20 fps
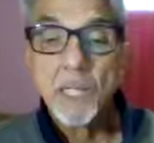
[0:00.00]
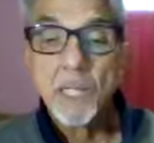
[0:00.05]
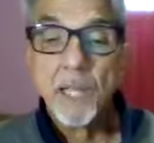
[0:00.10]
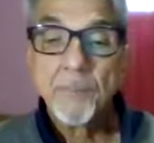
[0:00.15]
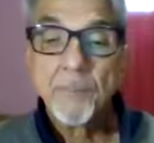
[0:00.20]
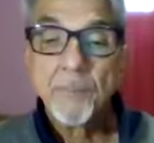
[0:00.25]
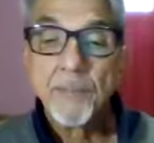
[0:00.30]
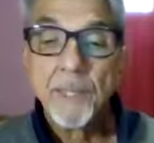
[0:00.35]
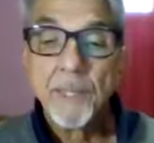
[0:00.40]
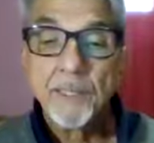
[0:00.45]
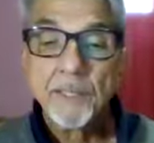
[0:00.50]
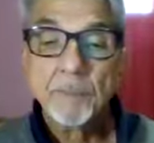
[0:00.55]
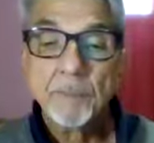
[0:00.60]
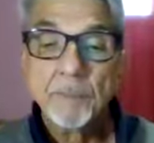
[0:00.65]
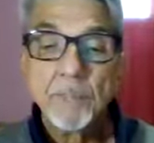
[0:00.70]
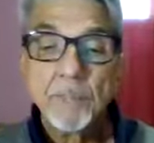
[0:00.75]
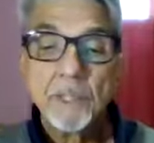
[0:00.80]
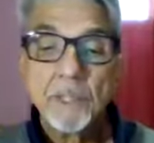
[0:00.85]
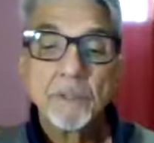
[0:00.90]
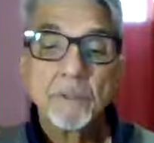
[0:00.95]
and then
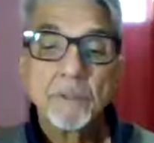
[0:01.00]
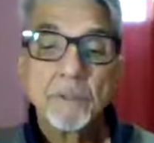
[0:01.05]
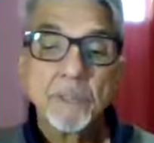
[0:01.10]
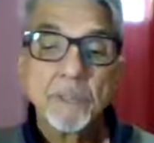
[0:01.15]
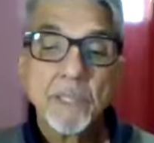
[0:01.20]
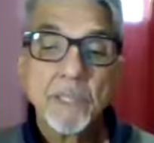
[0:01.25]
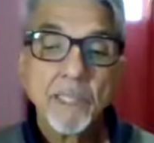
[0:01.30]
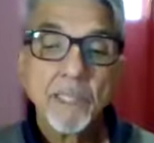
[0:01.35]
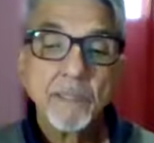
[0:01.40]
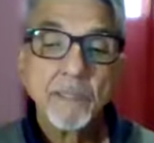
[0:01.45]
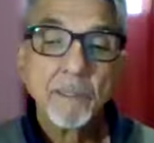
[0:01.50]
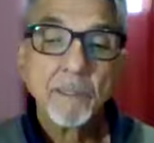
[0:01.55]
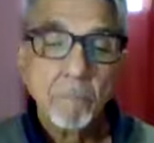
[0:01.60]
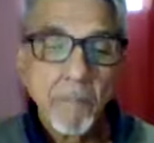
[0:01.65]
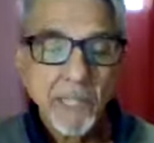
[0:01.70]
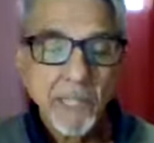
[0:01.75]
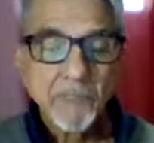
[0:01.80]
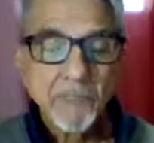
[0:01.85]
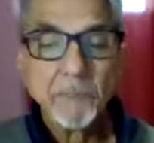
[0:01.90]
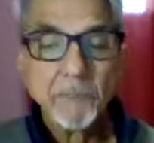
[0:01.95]
it means to say there
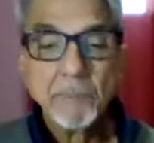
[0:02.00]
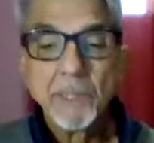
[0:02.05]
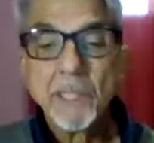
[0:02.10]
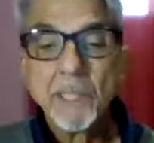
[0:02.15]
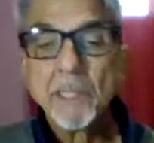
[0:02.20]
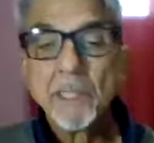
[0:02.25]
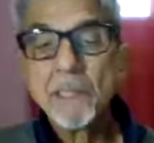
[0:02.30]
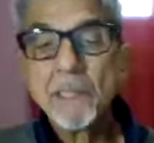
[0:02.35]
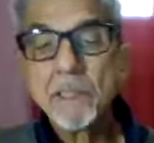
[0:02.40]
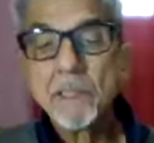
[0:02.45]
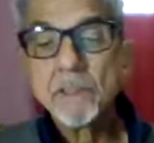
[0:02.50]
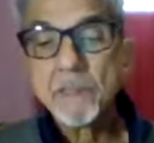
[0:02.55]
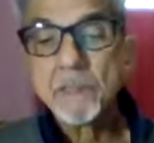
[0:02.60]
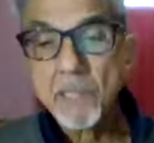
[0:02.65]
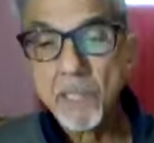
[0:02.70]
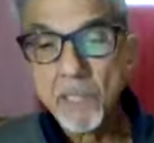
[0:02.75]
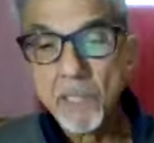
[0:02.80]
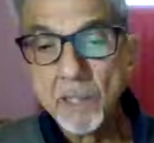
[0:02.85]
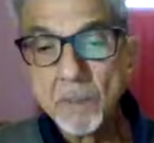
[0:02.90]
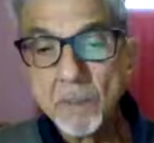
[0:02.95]
must be another
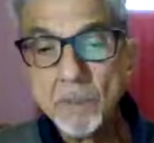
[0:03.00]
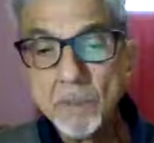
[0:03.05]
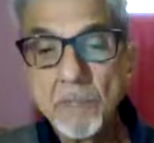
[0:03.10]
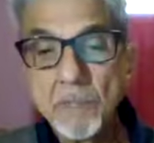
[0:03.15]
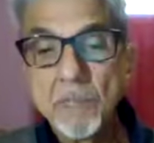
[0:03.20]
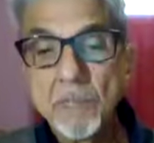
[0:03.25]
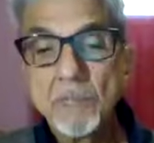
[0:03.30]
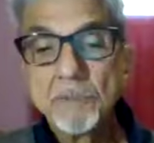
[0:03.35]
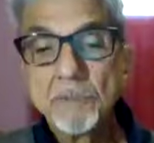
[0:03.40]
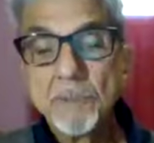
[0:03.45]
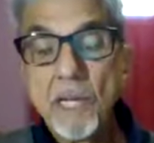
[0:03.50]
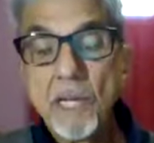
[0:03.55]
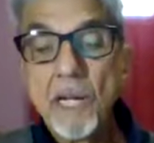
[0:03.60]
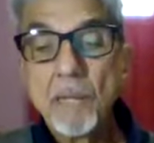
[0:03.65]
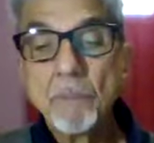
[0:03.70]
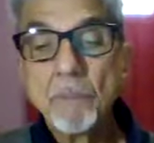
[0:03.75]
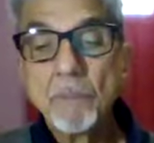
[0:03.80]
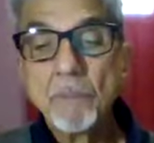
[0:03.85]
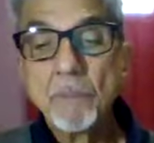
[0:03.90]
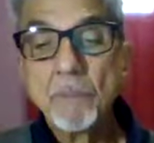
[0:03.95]
scale of
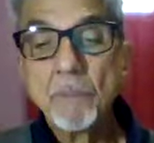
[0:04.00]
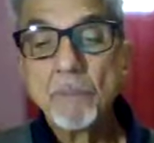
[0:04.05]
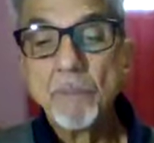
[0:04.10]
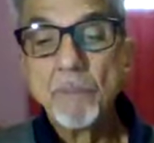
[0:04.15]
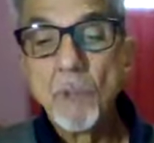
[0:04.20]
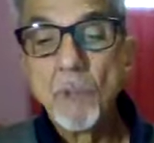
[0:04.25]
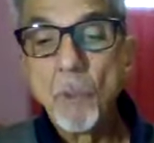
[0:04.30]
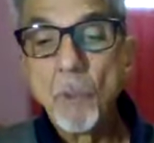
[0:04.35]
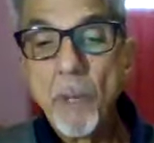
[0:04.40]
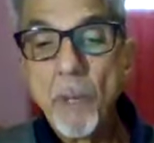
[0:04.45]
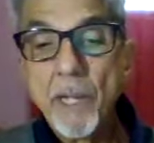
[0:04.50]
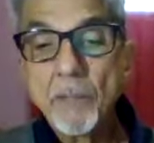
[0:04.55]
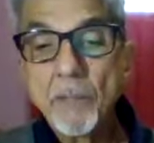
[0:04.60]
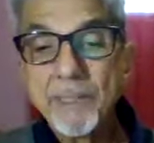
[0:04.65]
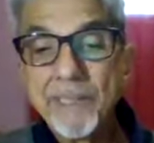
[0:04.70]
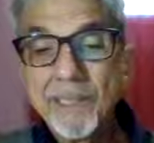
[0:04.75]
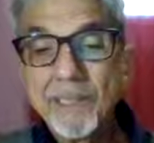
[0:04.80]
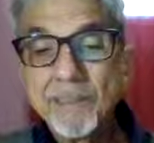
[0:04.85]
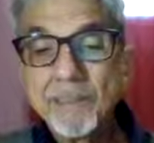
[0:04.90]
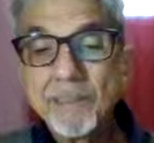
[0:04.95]
time from where
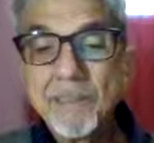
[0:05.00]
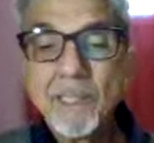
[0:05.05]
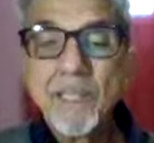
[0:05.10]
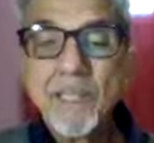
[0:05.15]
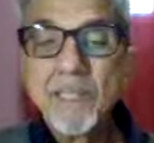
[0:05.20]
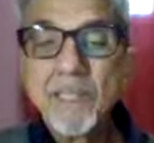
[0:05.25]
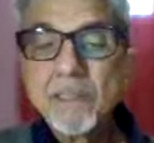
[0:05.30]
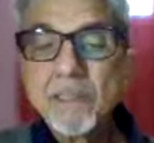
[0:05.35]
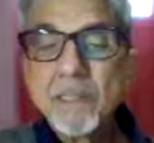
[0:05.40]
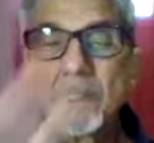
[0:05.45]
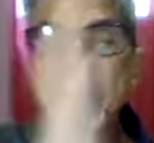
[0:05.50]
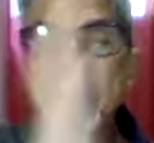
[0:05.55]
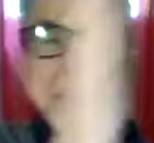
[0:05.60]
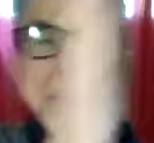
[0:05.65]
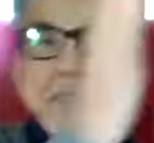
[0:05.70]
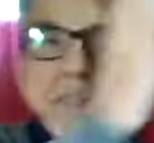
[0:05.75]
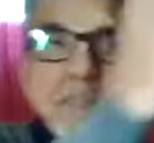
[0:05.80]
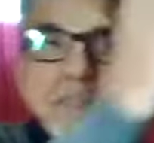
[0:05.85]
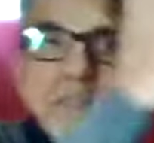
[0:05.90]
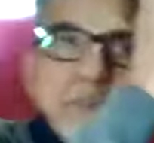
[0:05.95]
we can say this
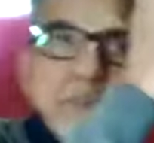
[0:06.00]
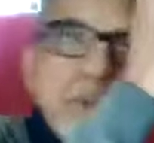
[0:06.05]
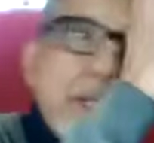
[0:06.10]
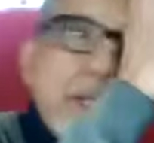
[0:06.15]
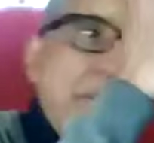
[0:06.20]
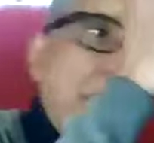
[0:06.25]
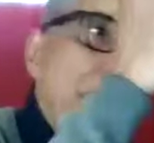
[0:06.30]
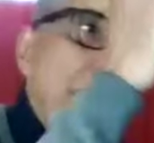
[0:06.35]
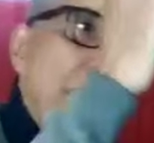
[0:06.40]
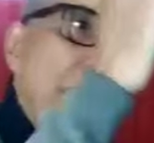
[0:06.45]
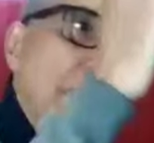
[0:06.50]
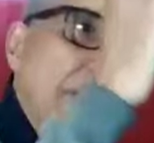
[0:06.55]
is when